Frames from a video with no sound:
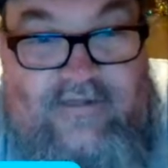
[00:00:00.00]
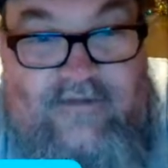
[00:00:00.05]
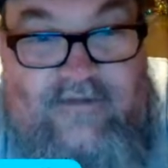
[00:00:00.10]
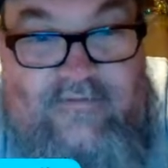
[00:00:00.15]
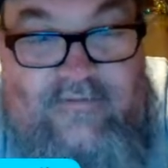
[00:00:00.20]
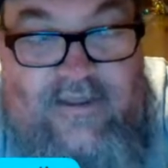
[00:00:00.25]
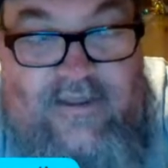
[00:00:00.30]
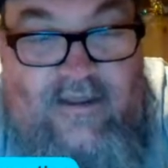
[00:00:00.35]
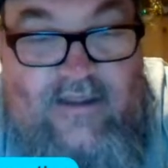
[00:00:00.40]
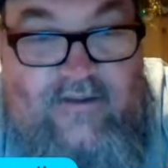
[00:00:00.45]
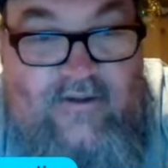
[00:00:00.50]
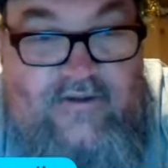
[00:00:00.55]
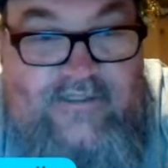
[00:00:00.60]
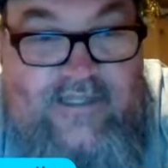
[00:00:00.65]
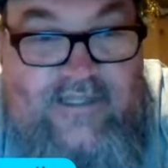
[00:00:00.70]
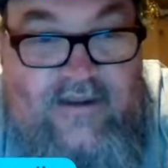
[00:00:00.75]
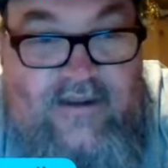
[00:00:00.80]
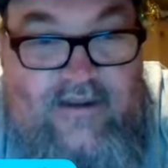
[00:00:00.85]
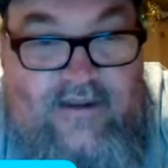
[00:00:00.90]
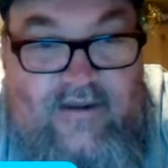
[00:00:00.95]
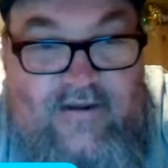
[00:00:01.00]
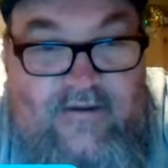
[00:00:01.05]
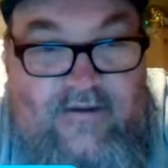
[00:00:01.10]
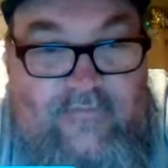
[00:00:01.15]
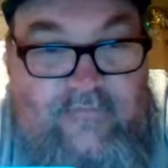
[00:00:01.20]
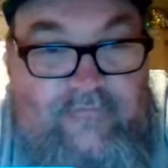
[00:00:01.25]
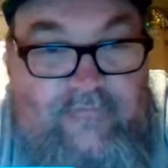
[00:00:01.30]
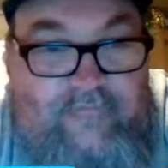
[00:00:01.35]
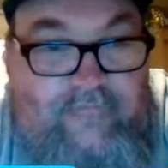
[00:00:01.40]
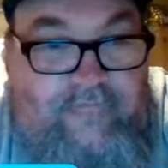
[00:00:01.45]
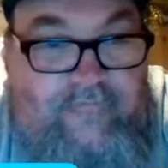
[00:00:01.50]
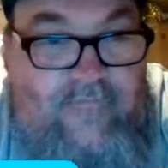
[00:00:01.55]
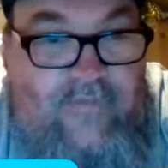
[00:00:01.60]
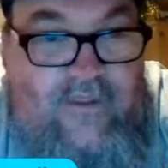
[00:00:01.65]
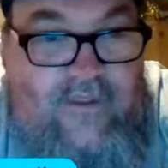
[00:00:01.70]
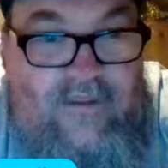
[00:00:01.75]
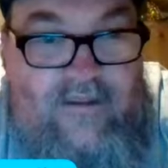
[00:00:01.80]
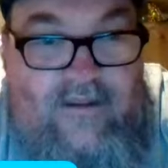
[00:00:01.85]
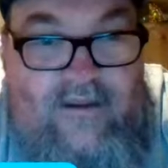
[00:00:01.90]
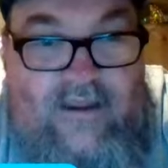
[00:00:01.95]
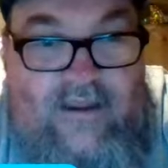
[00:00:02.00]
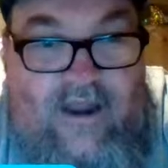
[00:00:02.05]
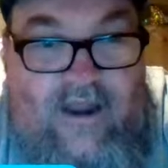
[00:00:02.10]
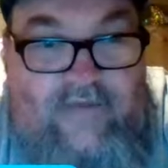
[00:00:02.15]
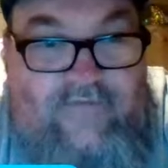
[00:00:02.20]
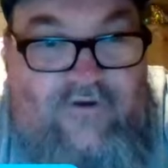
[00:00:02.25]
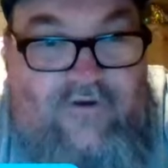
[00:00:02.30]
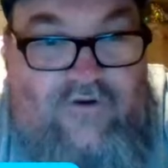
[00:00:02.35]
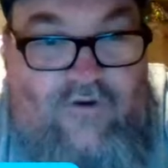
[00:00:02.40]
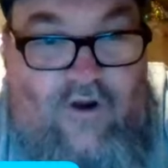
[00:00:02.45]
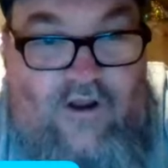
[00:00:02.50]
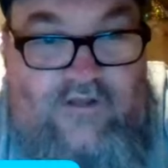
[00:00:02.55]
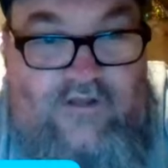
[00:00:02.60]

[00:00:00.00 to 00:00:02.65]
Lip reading: to me it looks like kind of a cross